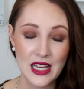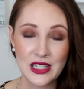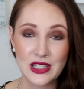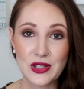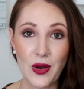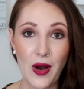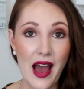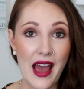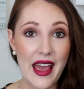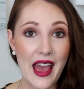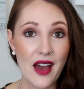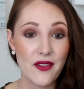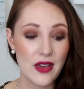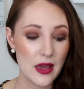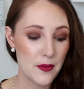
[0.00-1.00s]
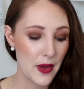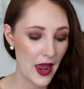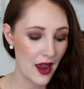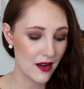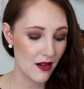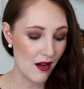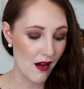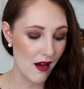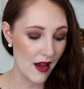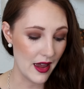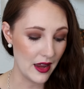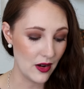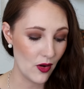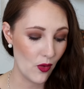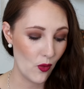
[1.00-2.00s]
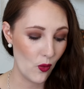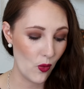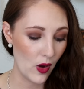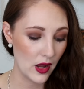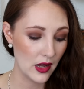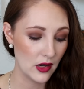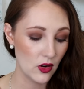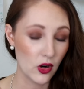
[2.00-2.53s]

So I have hit pan on one,